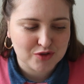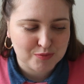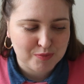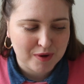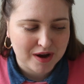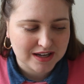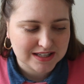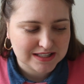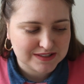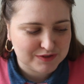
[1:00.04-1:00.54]
the
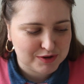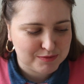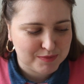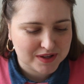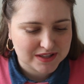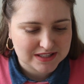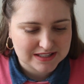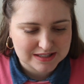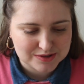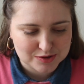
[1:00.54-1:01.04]
past few
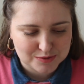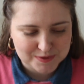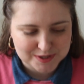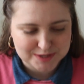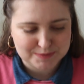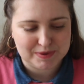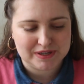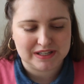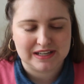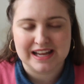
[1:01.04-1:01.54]
months, it's
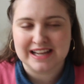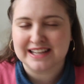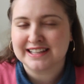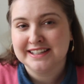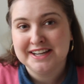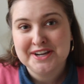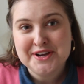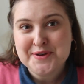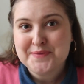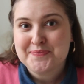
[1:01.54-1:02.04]
almost been like
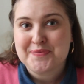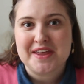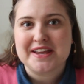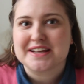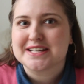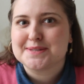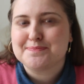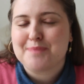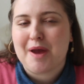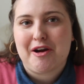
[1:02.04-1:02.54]

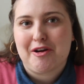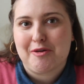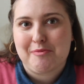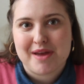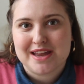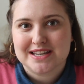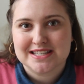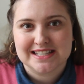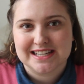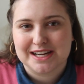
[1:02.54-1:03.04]

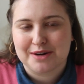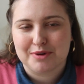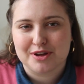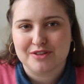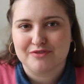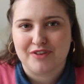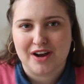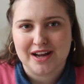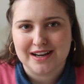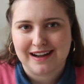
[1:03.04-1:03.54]
experimenting with
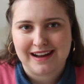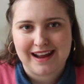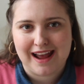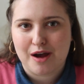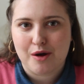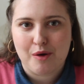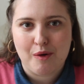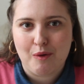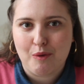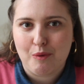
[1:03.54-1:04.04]
finding
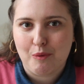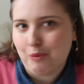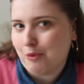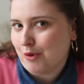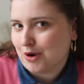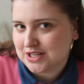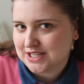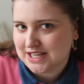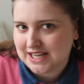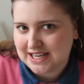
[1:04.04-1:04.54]
out
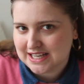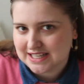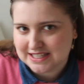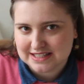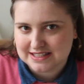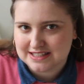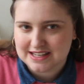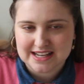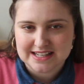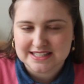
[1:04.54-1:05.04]
what it
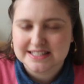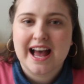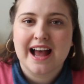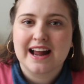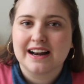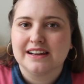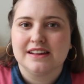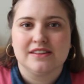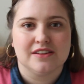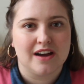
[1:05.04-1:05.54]
is
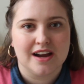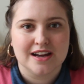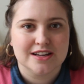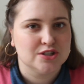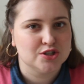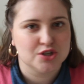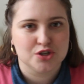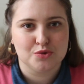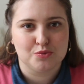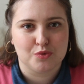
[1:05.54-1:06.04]
exactly that I
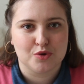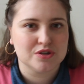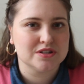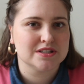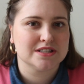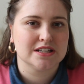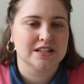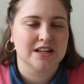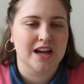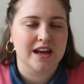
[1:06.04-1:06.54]
do
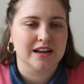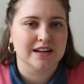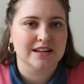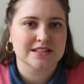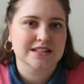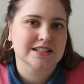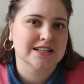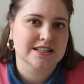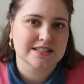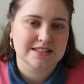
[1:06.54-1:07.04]
want and learning
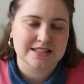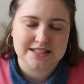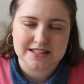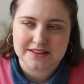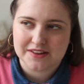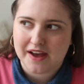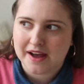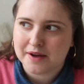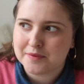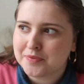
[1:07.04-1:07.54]
to listen to
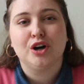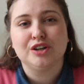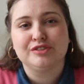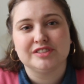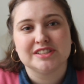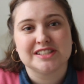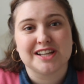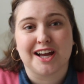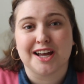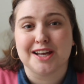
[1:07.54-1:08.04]
that.
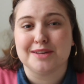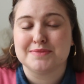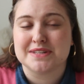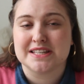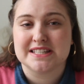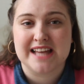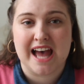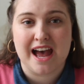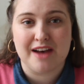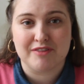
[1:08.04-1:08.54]
Oftentimes
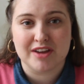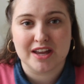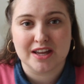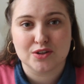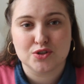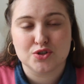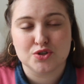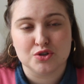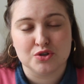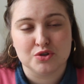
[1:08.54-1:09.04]
it's
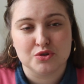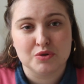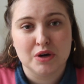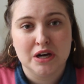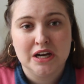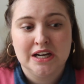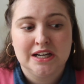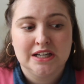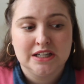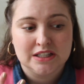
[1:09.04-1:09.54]
having to
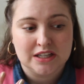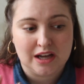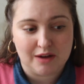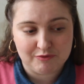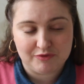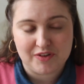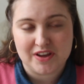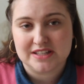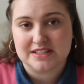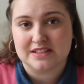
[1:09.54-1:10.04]

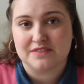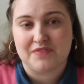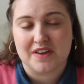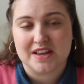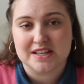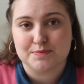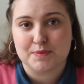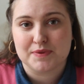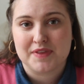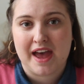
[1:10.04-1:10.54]
come face to
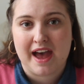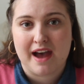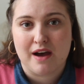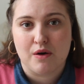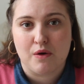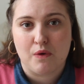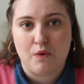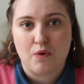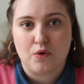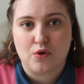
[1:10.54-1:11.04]
face with
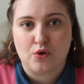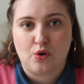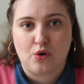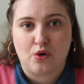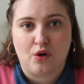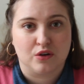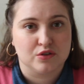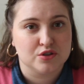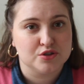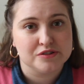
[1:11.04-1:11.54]
how
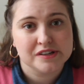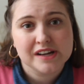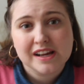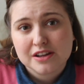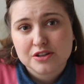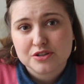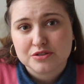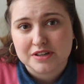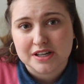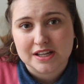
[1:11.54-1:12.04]

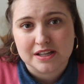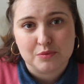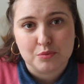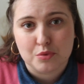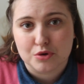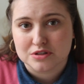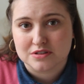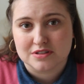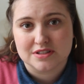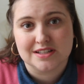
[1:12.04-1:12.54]
contradictory
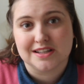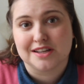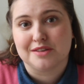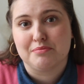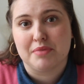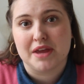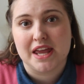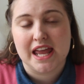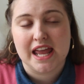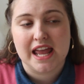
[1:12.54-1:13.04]
wants can
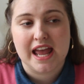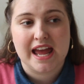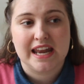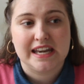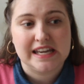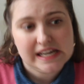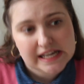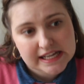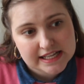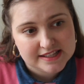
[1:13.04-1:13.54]
be
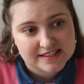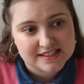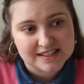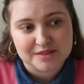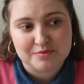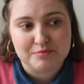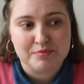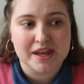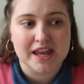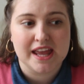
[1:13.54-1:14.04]
and needs
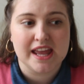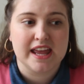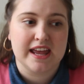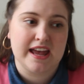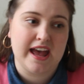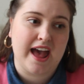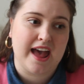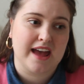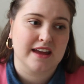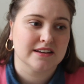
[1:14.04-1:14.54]
can
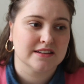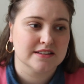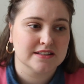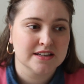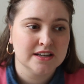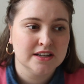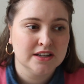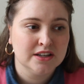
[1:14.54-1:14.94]
be, and